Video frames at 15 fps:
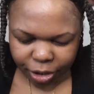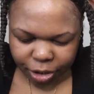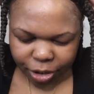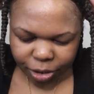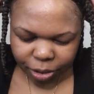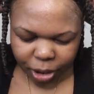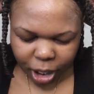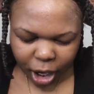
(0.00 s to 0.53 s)

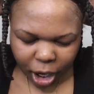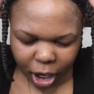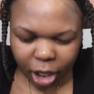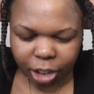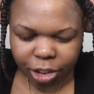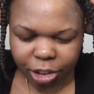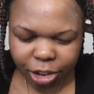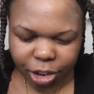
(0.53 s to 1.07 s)
to
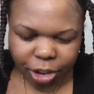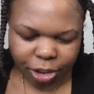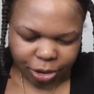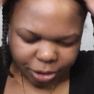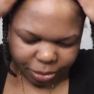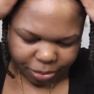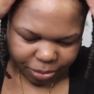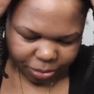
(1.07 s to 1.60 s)
conjure
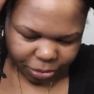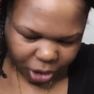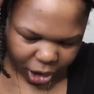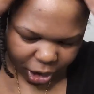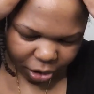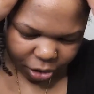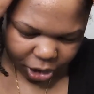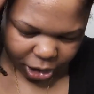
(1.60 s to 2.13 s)

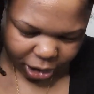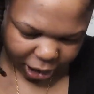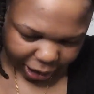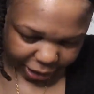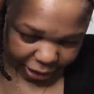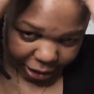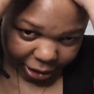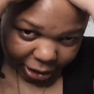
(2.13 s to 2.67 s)
and create
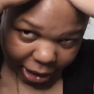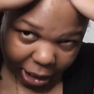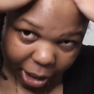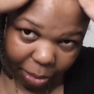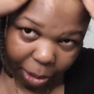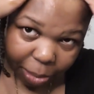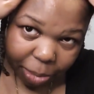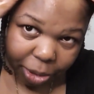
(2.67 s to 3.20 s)
that
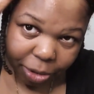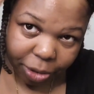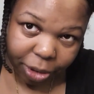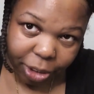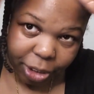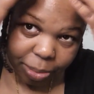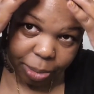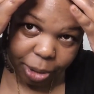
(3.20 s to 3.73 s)
same appealing
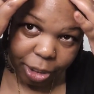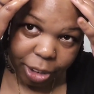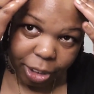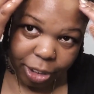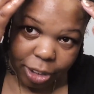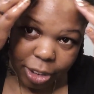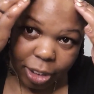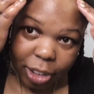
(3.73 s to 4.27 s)

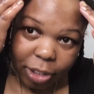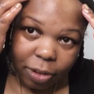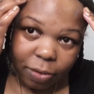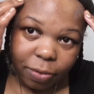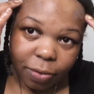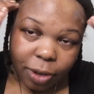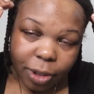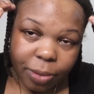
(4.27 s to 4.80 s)
experience in the
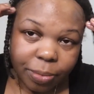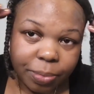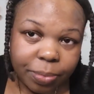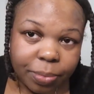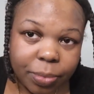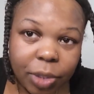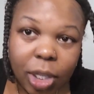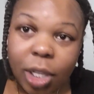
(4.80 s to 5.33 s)
front.
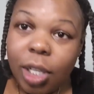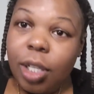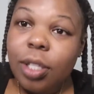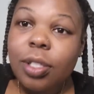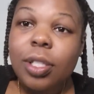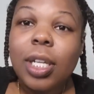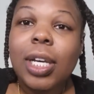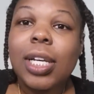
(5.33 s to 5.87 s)

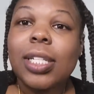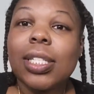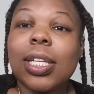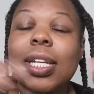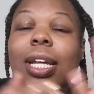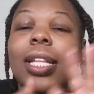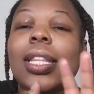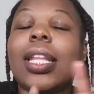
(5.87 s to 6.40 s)
So like I
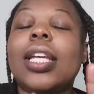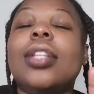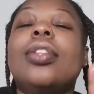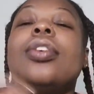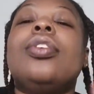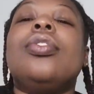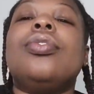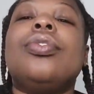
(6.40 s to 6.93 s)
said, I thank the
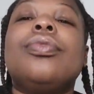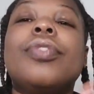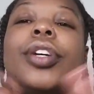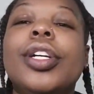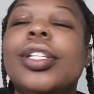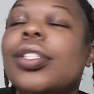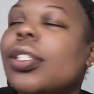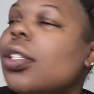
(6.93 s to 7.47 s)

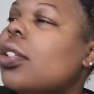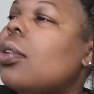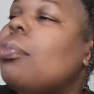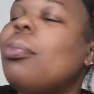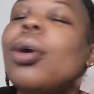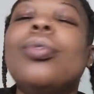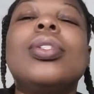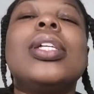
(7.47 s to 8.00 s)
universe, the
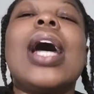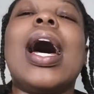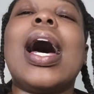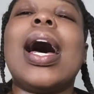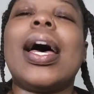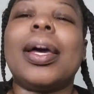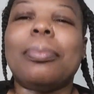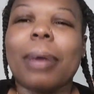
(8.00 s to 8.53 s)
Most
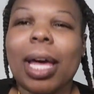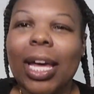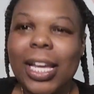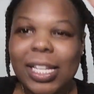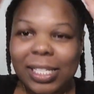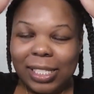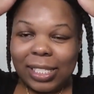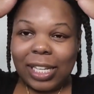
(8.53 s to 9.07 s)
High, my
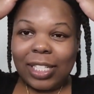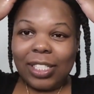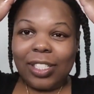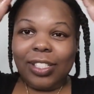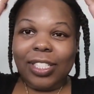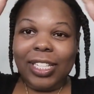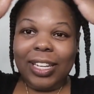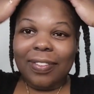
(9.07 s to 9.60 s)

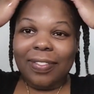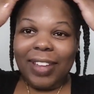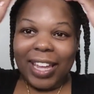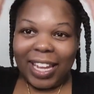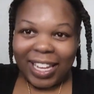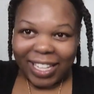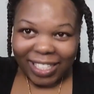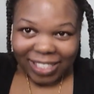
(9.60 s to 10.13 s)
ancestors in
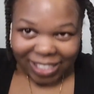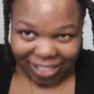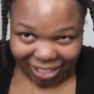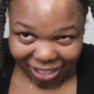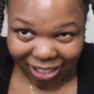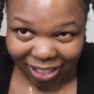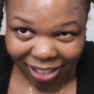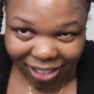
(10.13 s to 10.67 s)
advance